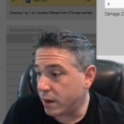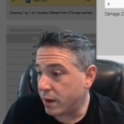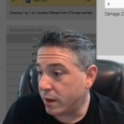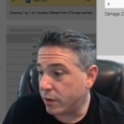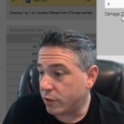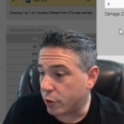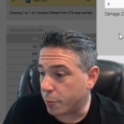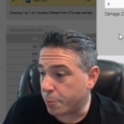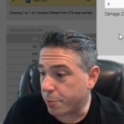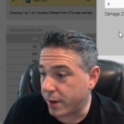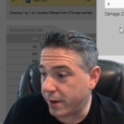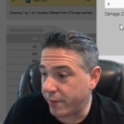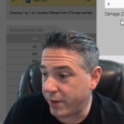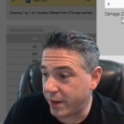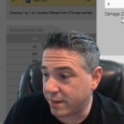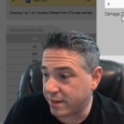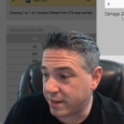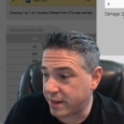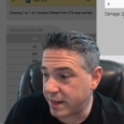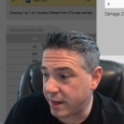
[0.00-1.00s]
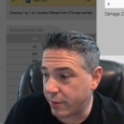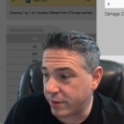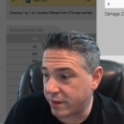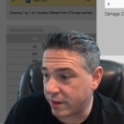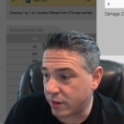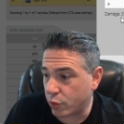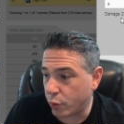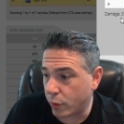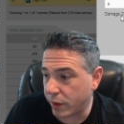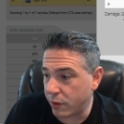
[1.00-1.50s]
So previously I was
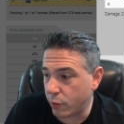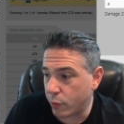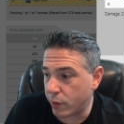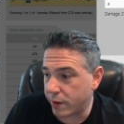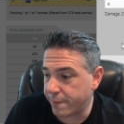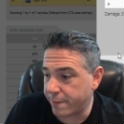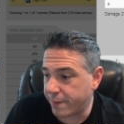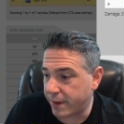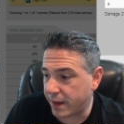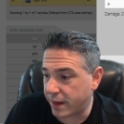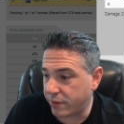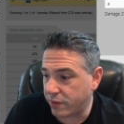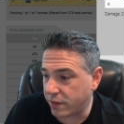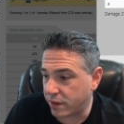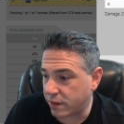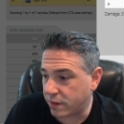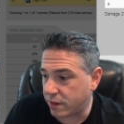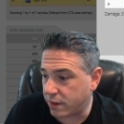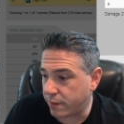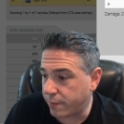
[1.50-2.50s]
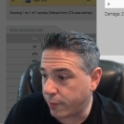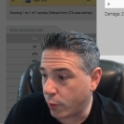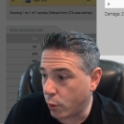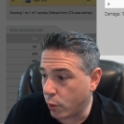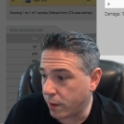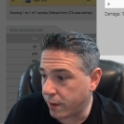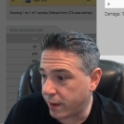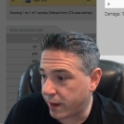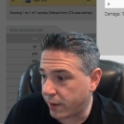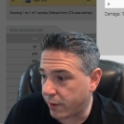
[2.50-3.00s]
at
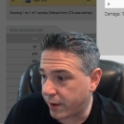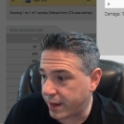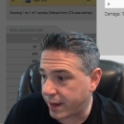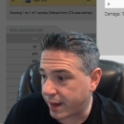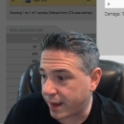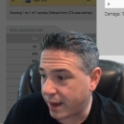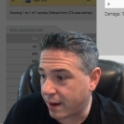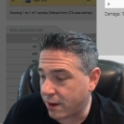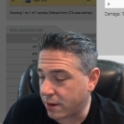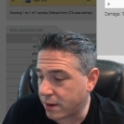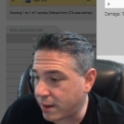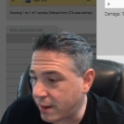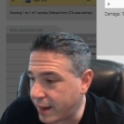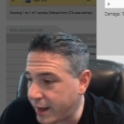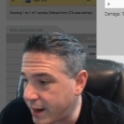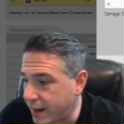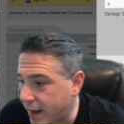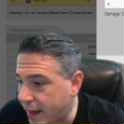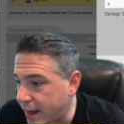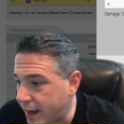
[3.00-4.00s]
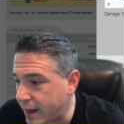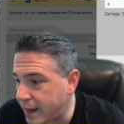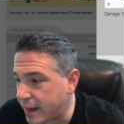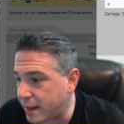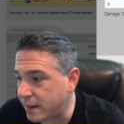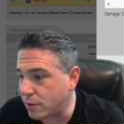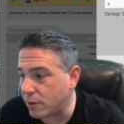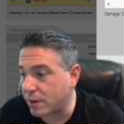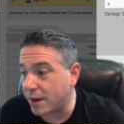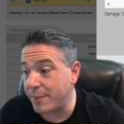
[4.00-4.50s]
21,564. Now I hit calculate
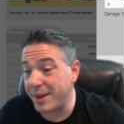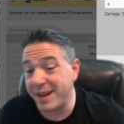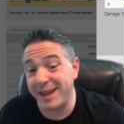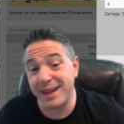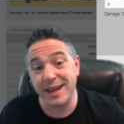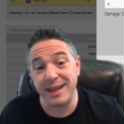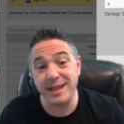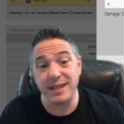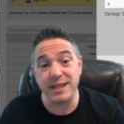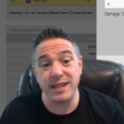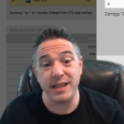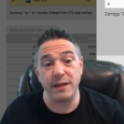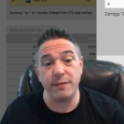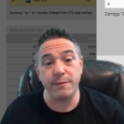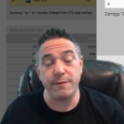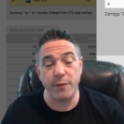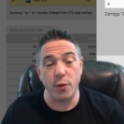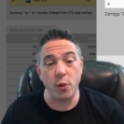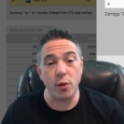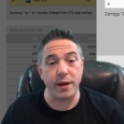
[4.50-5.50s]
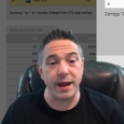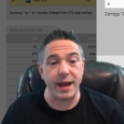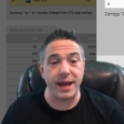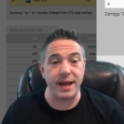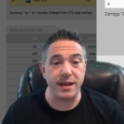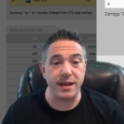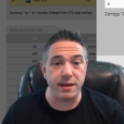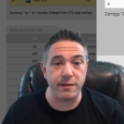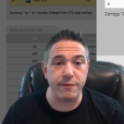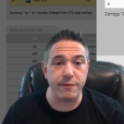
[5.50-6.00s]
and look, I'm at
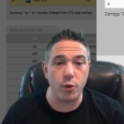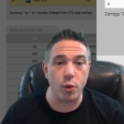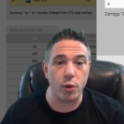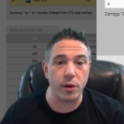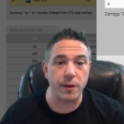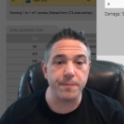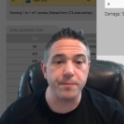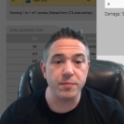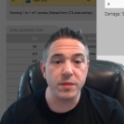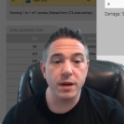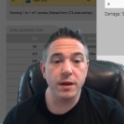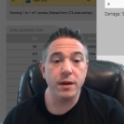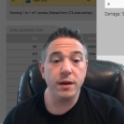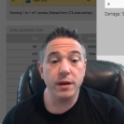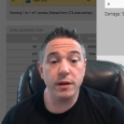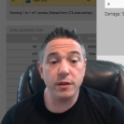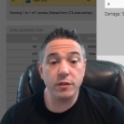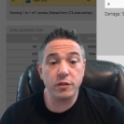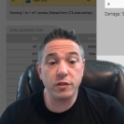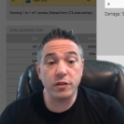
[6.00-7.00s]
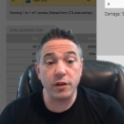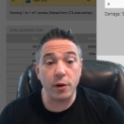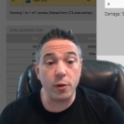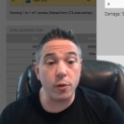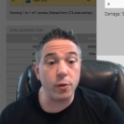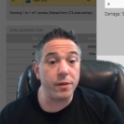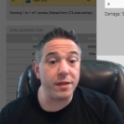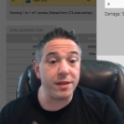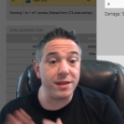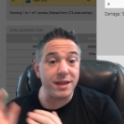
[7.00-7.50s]
19,484.
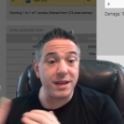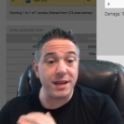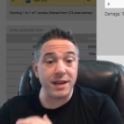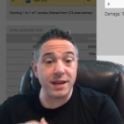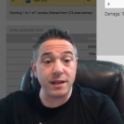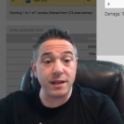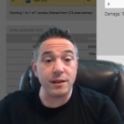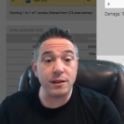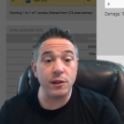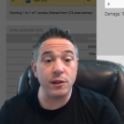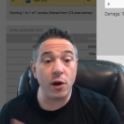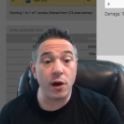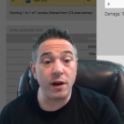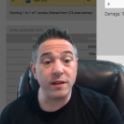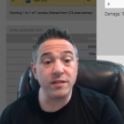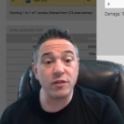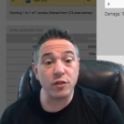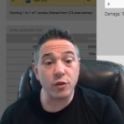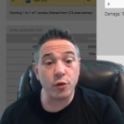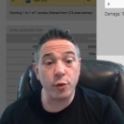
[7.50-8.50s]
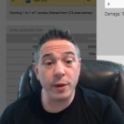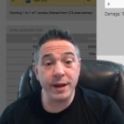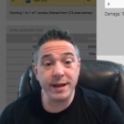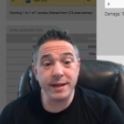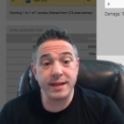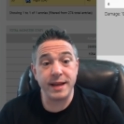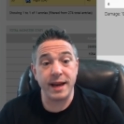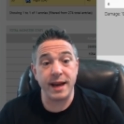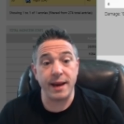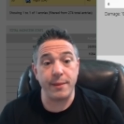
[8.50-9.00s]
So the lost crit
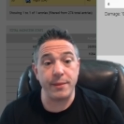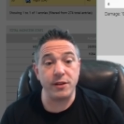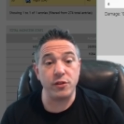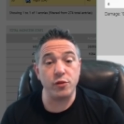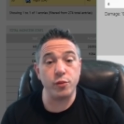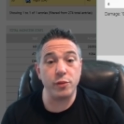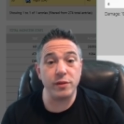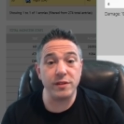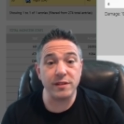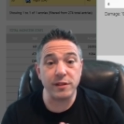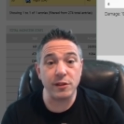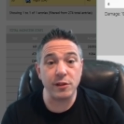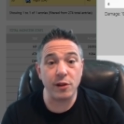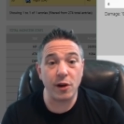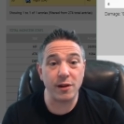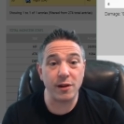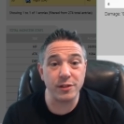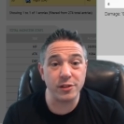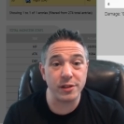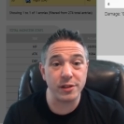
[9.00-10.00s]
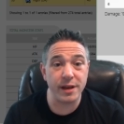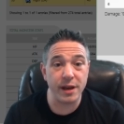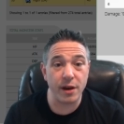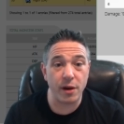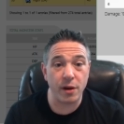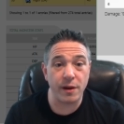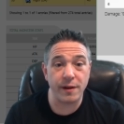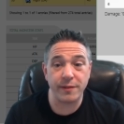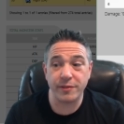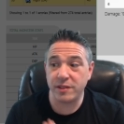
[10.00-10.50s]
damage was largely
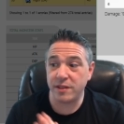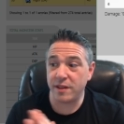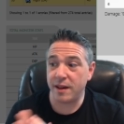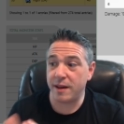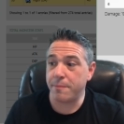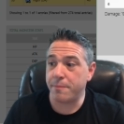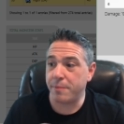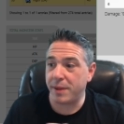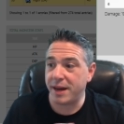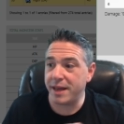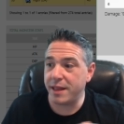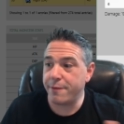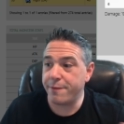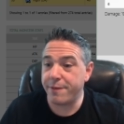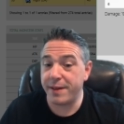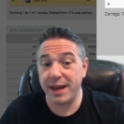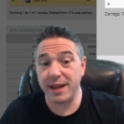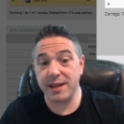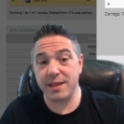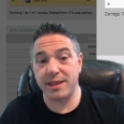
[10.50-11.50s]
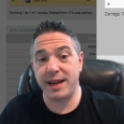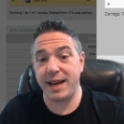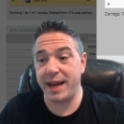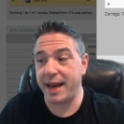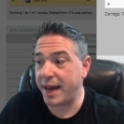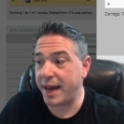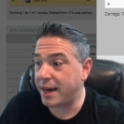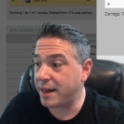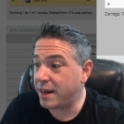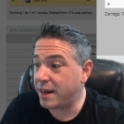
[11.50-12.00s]
offset by the fact that I
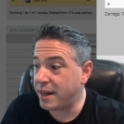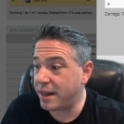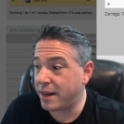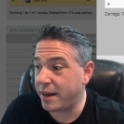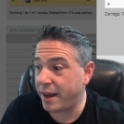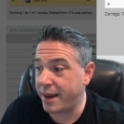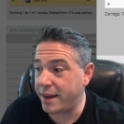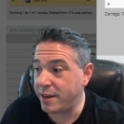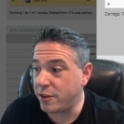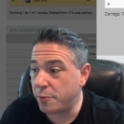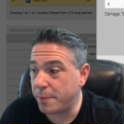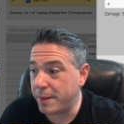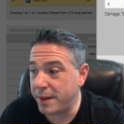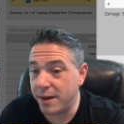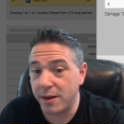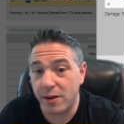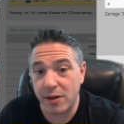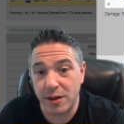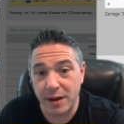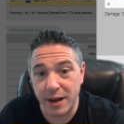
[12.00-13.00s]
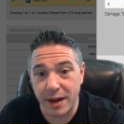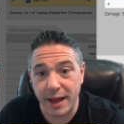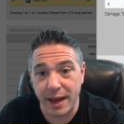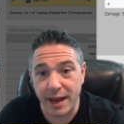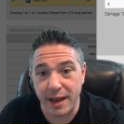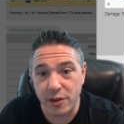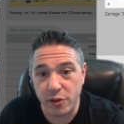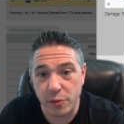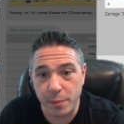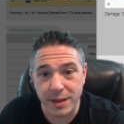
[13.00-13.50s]
added in HP on an
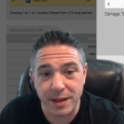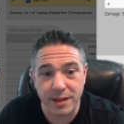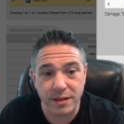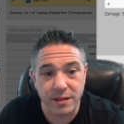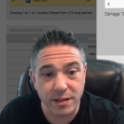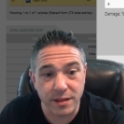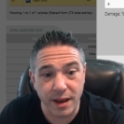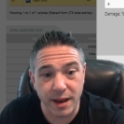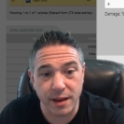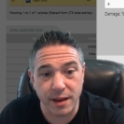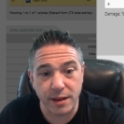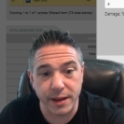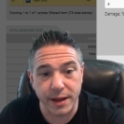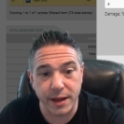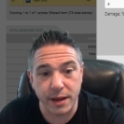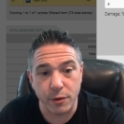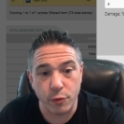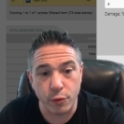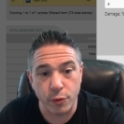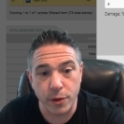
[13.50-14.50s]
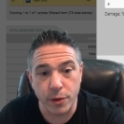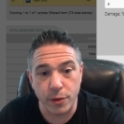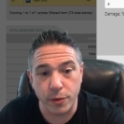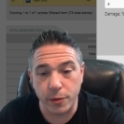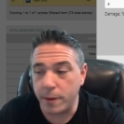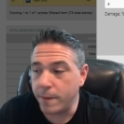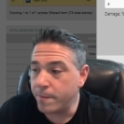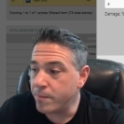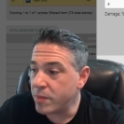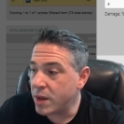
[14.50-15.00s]
HP scaling rune.